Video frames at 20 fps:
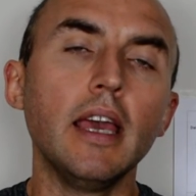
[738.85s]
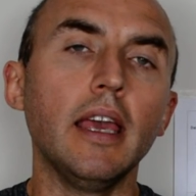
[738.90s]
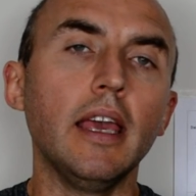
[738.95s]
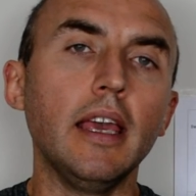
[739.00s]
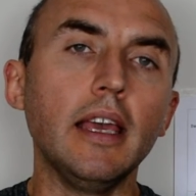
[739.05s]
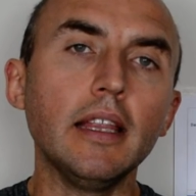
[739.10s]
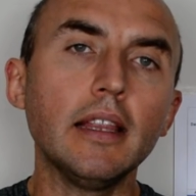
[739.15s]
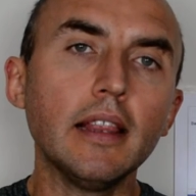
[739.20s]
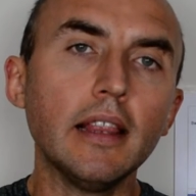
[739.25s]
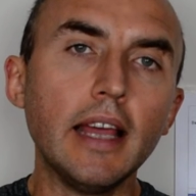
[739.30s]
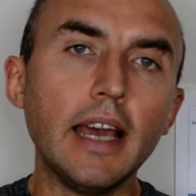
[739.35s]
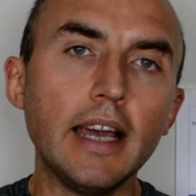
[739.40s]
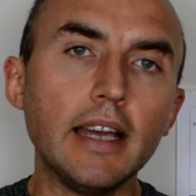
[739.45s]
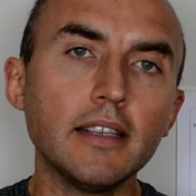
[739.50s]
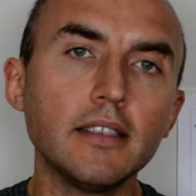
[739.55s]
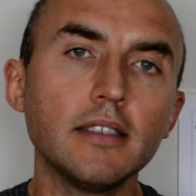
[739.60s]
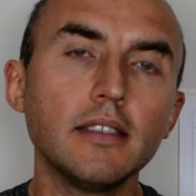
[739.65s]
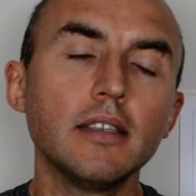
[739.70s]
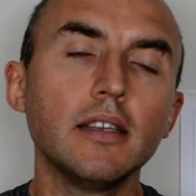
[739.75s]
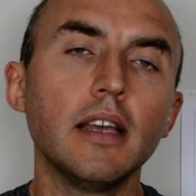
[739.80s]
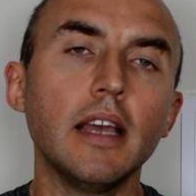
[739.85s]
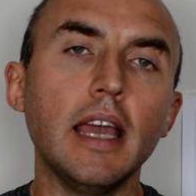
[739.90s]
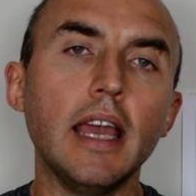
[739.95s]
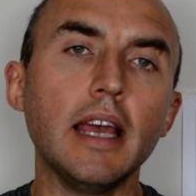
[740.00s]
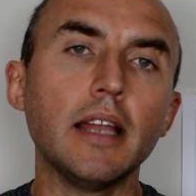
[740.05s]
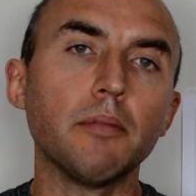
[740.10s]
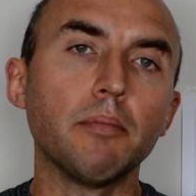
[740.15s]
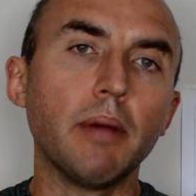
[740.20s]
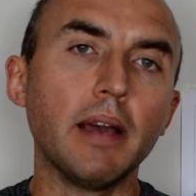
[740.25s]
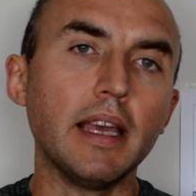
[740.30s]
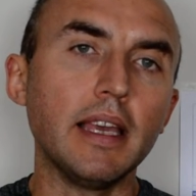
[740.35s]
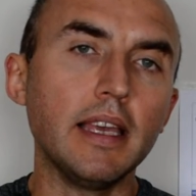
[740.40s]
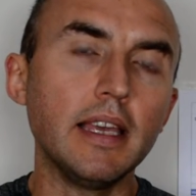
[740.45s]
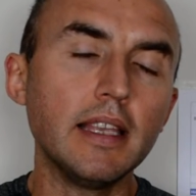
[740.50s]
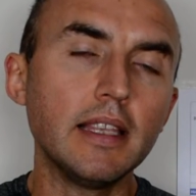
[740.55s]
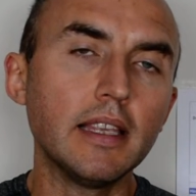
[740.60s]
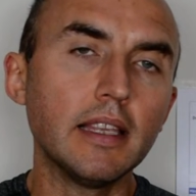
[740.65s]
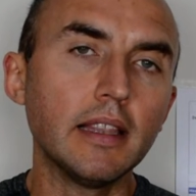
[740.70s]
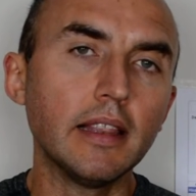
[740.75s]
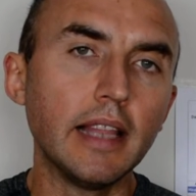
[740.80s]
eat less, and by
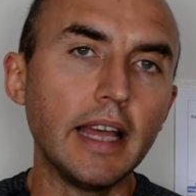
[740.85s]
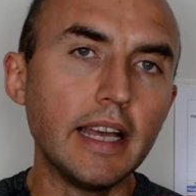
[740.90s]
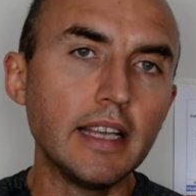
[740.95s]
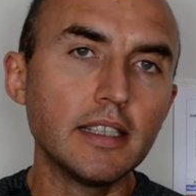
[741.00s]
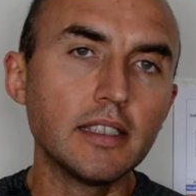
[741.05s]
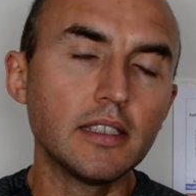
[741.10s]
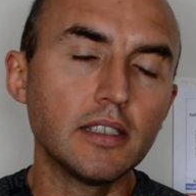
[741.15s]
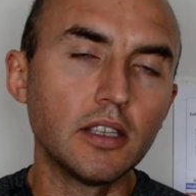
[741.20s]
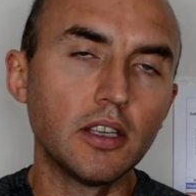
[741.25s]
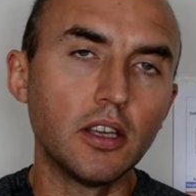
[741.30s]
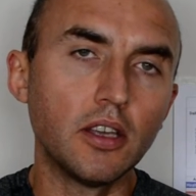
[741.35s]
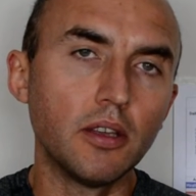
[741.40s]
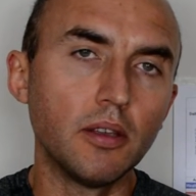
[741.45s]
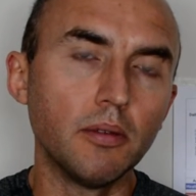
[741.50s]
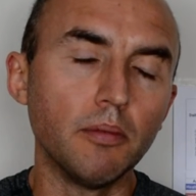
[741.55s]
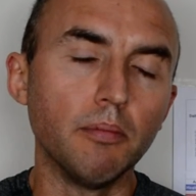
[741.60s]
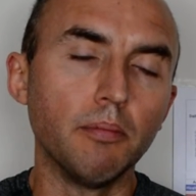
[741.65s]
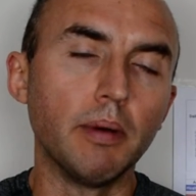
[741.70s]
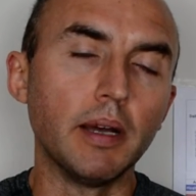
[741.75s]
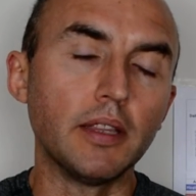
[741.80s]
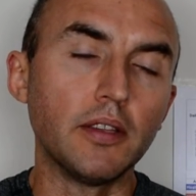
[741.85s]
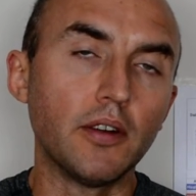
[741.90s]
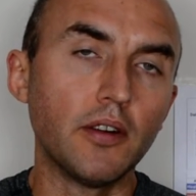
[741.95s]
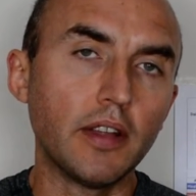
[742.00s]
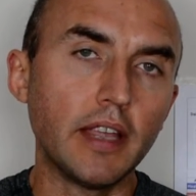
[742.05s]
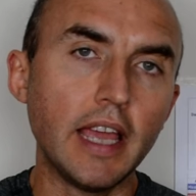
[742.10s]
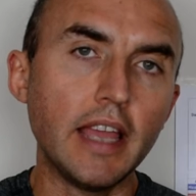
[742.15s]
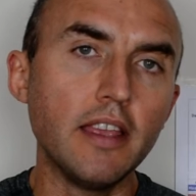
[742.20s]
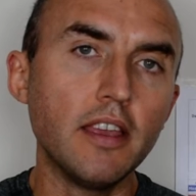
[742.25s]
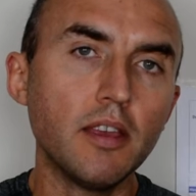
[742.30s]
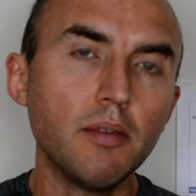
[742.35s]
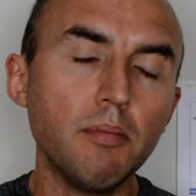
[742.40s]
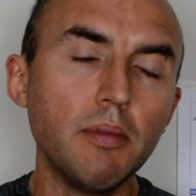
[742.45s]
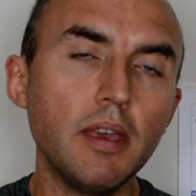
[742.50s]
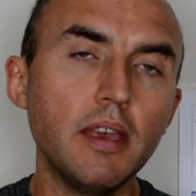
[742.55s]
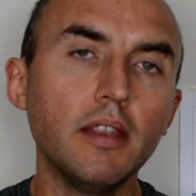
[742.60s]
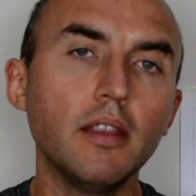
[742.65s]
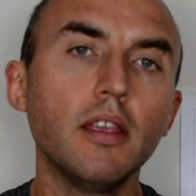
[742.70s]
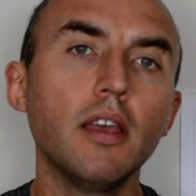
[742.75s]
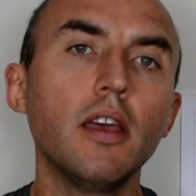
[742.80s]
eating less but organic
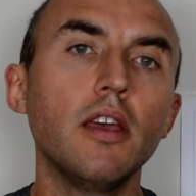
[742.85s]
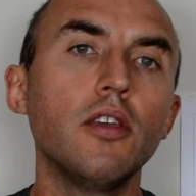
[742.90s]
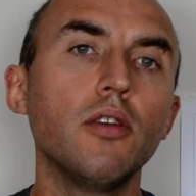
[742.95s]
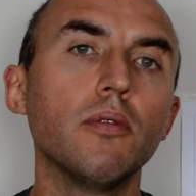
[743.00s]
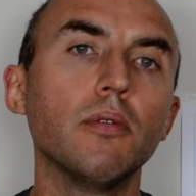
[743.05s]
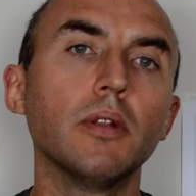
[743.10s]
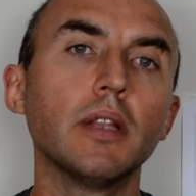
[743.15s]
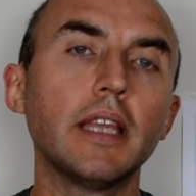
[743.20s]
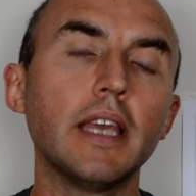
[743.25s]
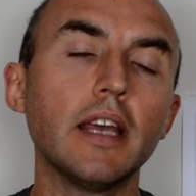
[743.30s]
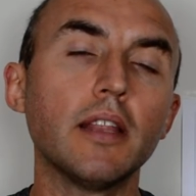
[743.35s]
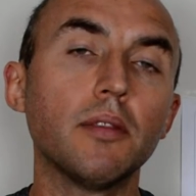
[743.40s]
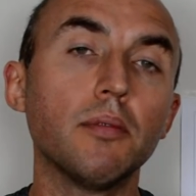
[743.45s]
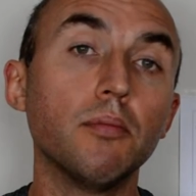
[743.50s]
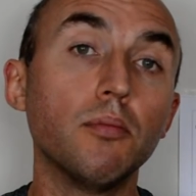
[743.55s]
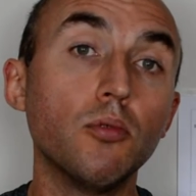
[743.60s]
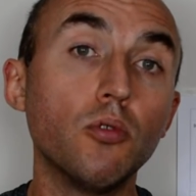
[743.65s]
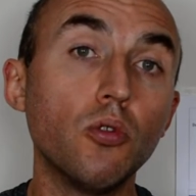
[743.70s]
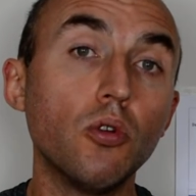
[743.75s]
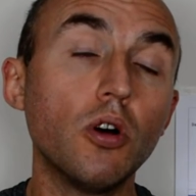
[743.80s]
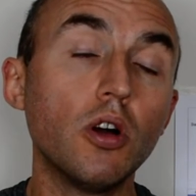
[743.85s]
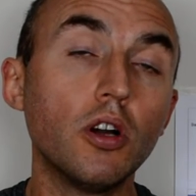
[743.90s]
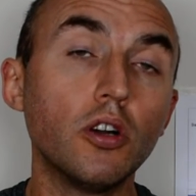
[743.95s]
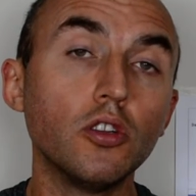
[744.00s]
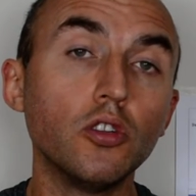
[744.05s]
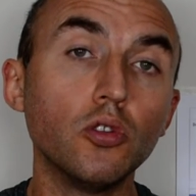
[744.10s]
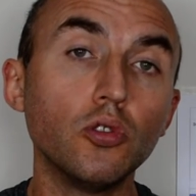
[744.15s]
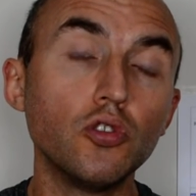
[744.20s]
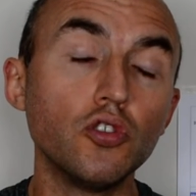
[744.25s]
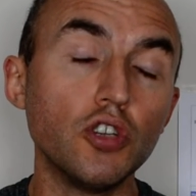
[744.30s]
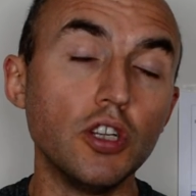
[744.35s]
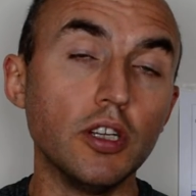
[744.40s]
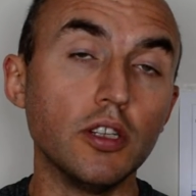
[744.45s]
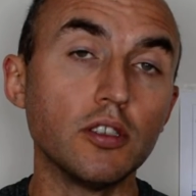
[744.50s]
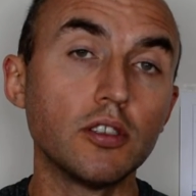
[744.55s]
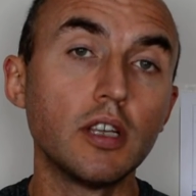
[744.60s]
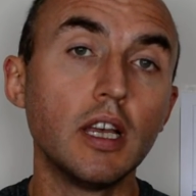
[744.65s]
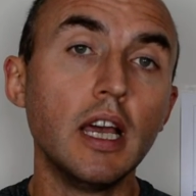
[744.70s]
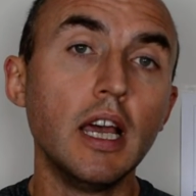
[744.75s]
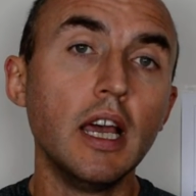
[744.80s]
meat, you will get more
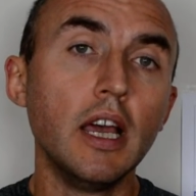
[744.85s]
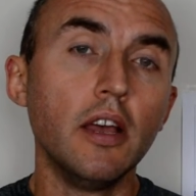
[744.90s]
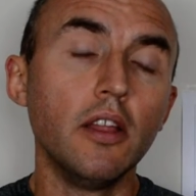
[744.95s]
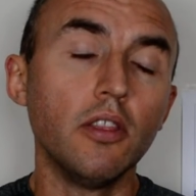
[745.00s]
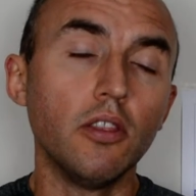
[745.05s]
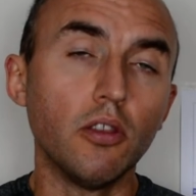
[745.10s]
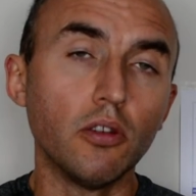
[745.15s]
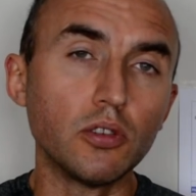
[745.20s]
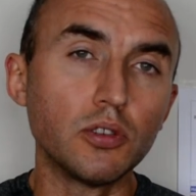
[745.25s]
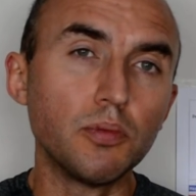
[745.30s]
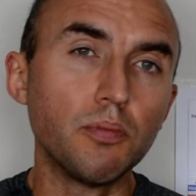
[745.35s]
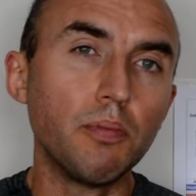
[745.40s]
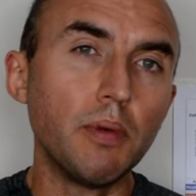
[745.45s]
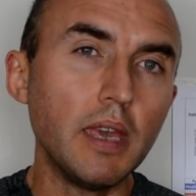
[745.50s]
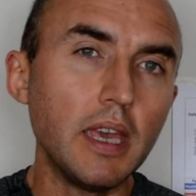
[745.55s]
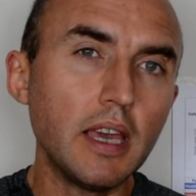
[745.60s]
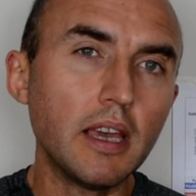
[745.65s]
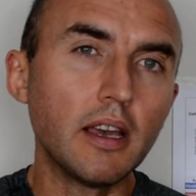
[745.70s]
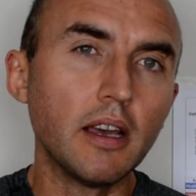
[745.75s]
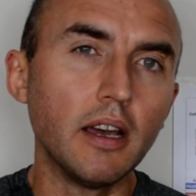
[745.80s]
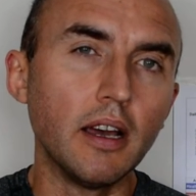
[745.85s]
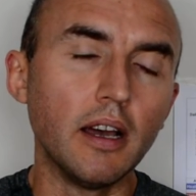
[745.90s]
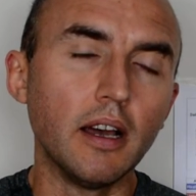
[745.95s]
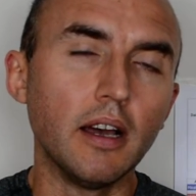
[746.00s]
nutrients. Those big